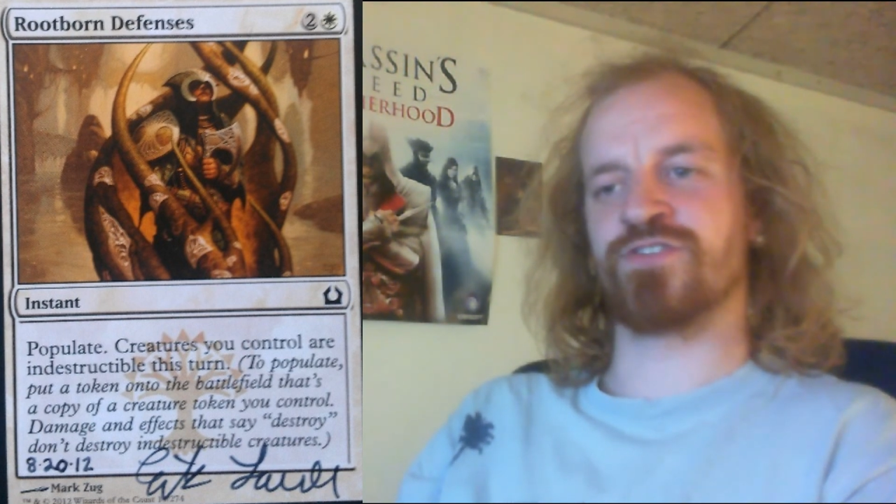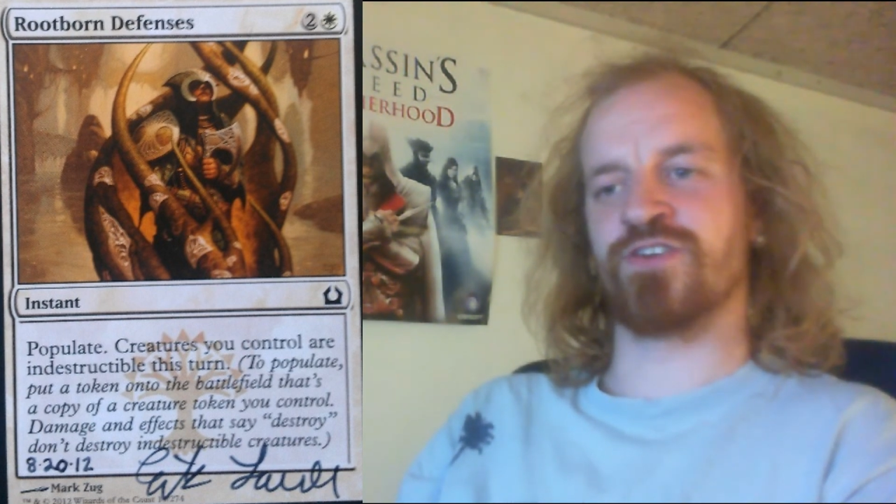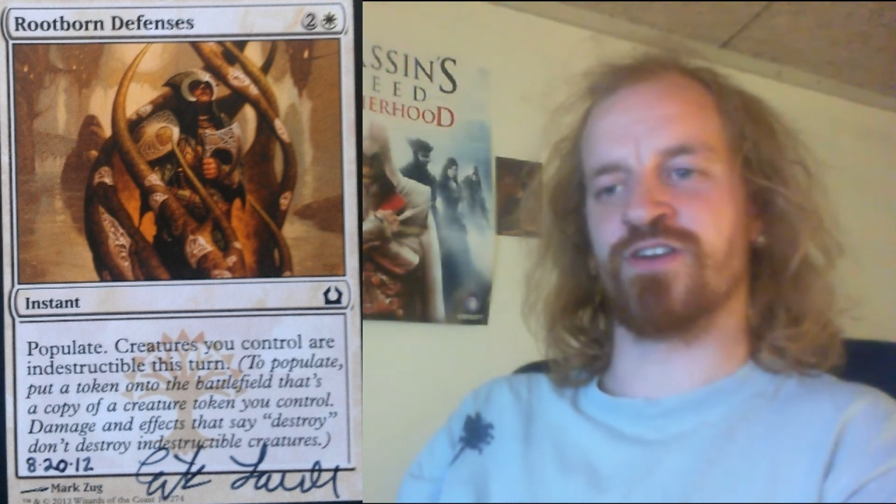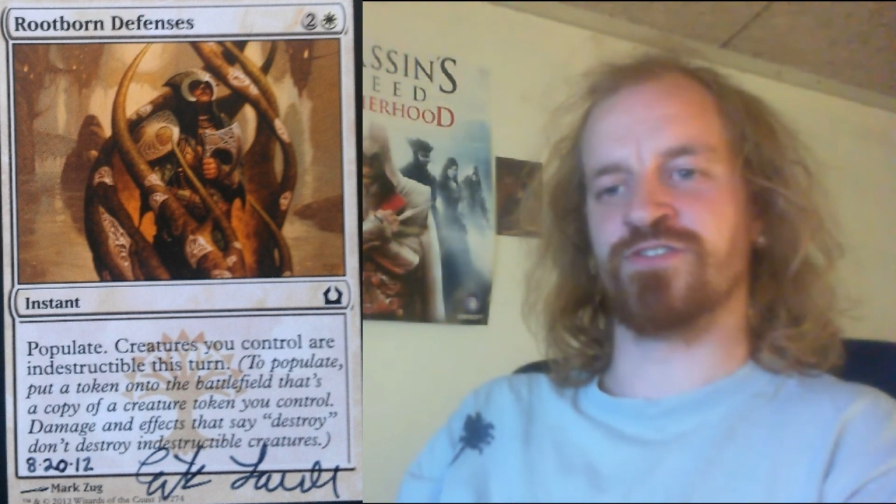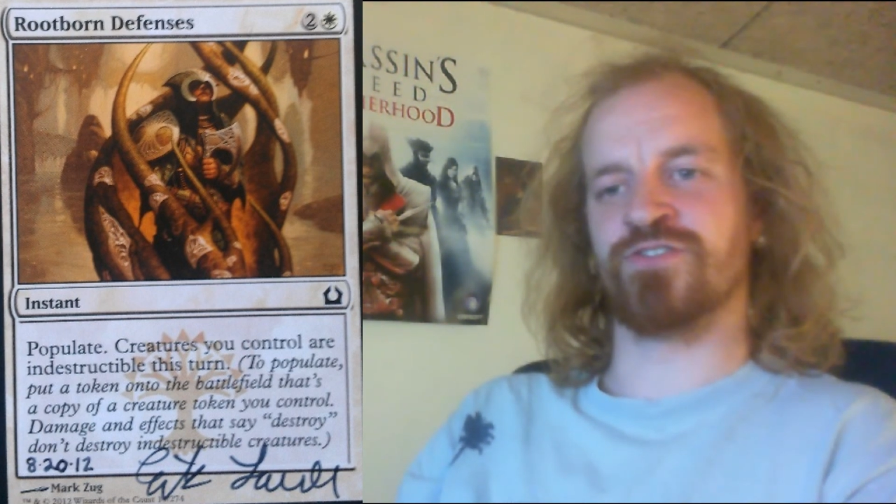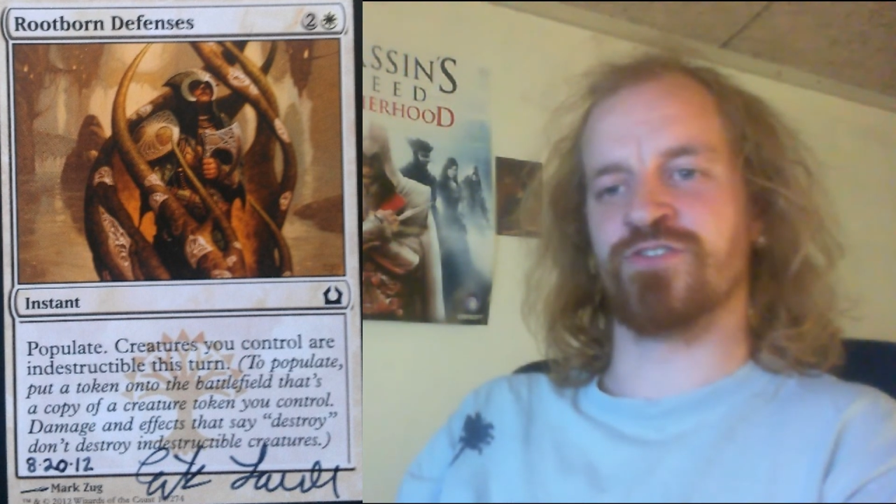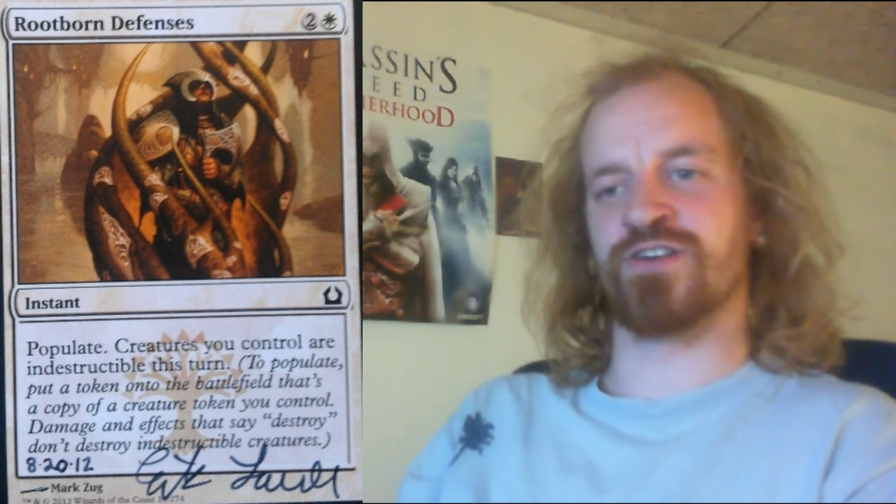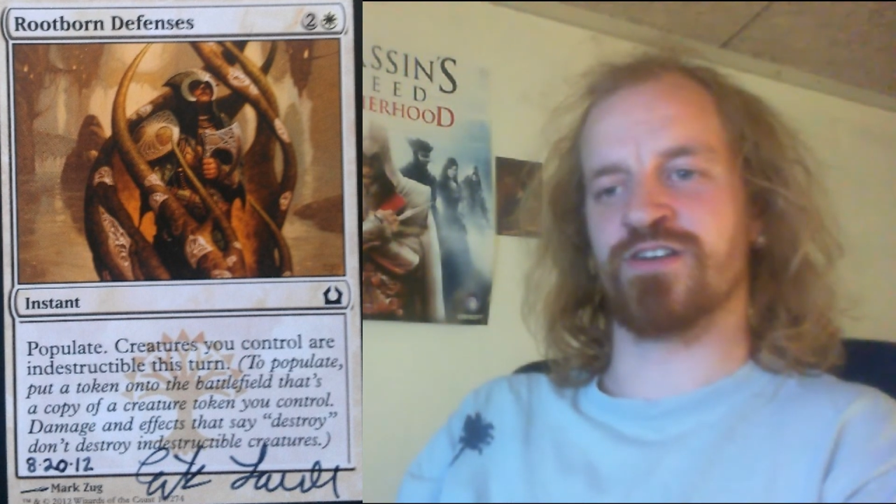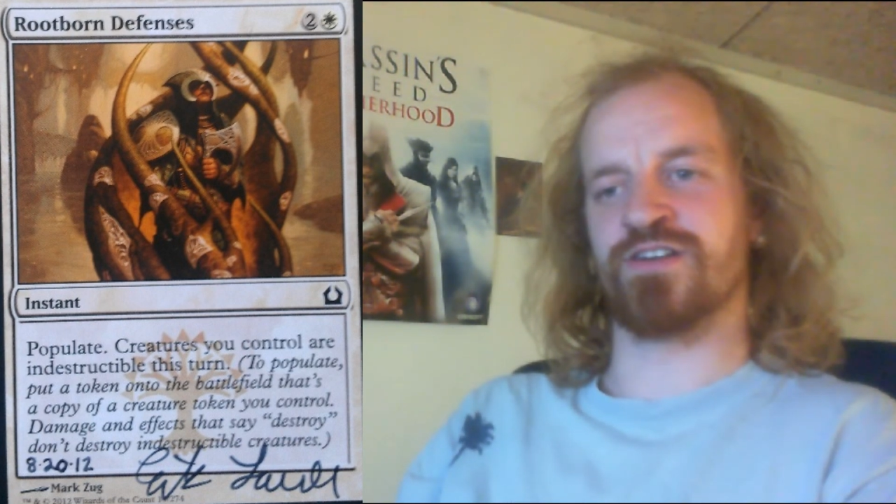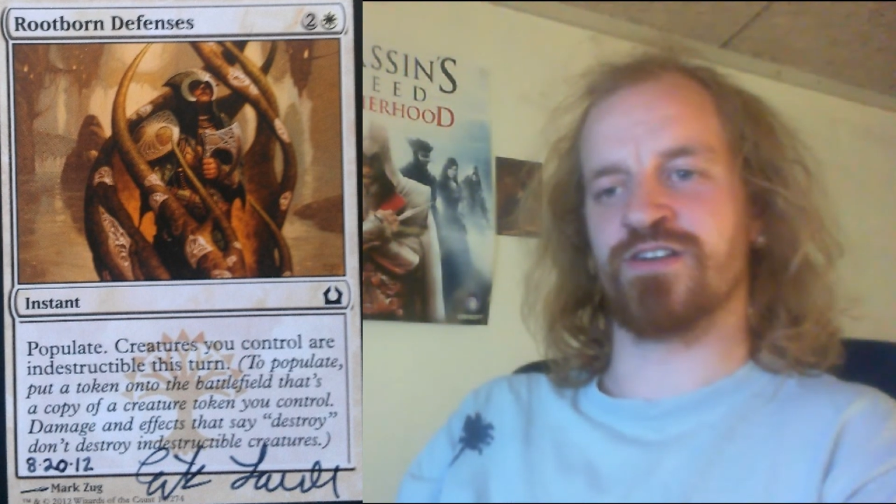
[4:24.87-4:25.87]

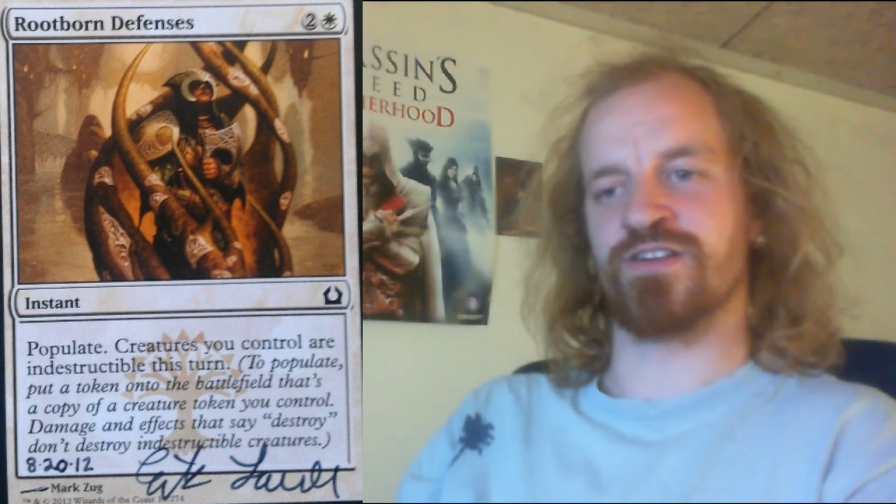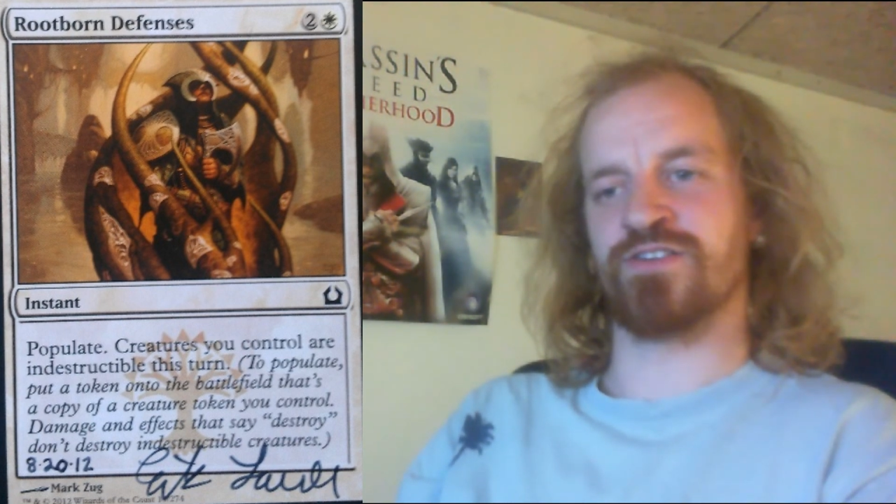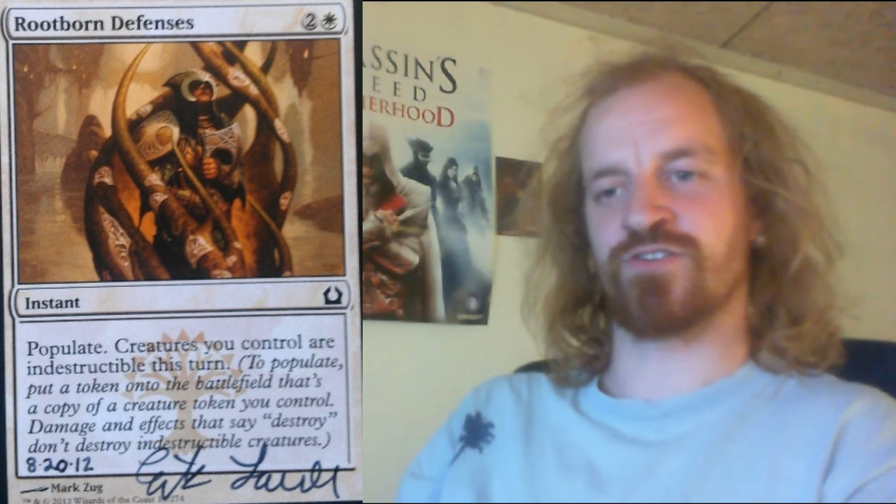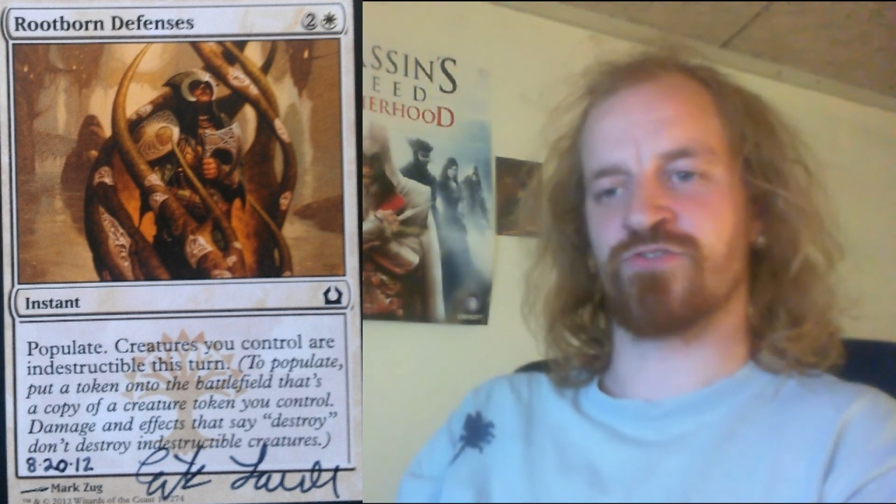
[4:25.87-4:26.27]
your